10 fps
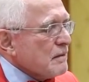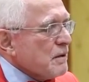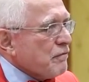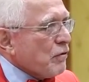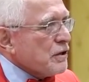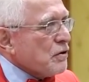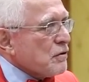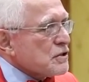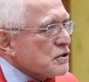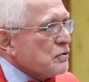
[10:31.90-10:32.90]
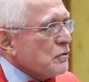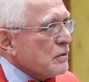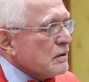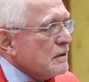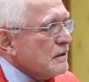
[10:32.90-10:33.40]
before you go to
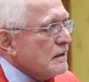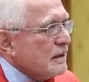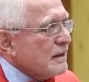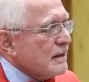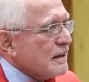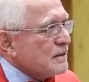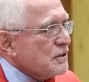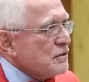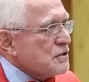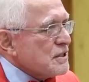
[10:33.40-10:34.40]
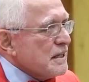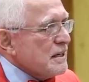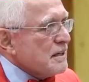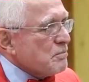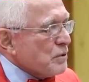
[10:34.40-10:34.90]
school, uh, you'd
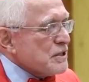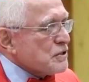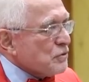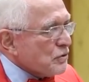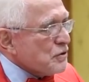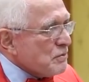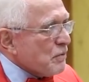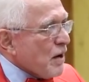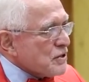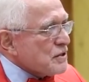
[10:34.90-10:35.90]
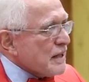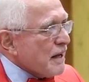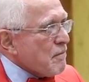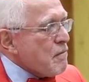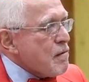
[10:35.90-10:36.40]
see in preschool, you'd be watching
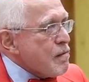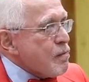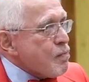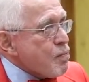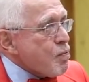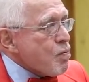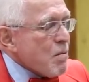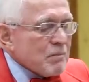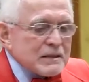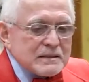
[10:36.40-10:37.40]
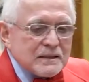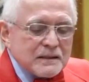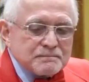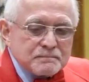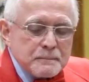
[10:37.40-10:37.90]
that. But
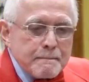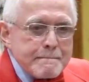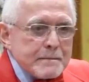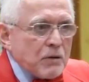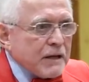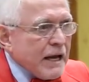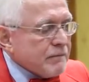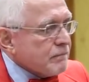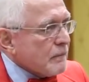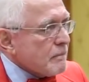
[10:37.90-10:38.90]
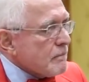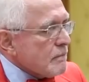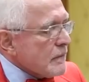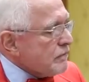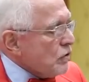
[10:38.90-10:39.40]
um, okay,
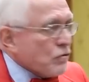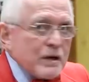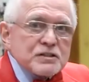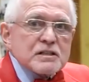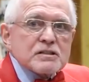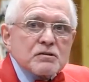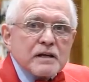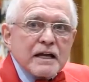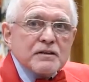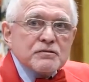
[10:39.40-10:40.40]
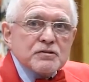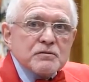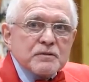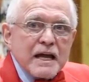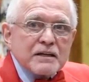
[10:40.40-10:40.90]
no questions. Okay,
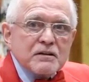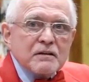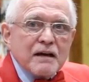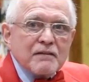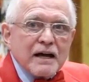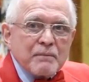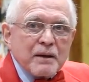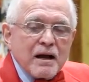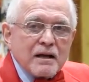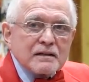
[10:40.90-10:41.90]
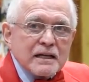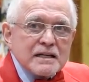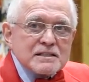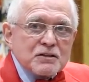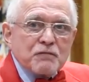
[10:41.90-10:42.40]
YouTube, thank you. Have a happy
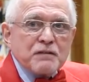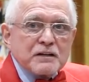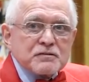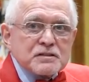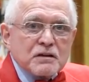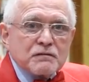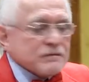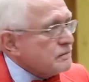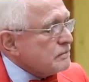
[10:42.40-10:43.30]
holidays and go fuck yourself.